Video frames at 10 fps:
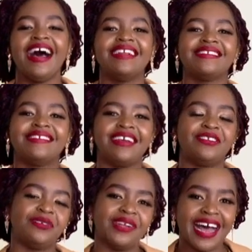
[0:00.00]
at
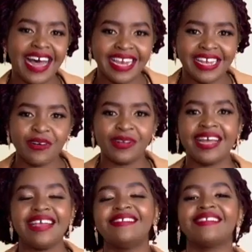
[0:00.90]
Zaitun Ali
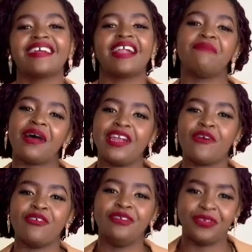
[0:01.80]
on Instagram
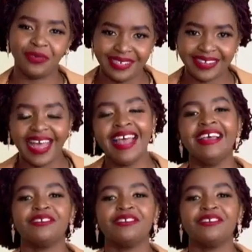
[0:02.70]
and on Twitter.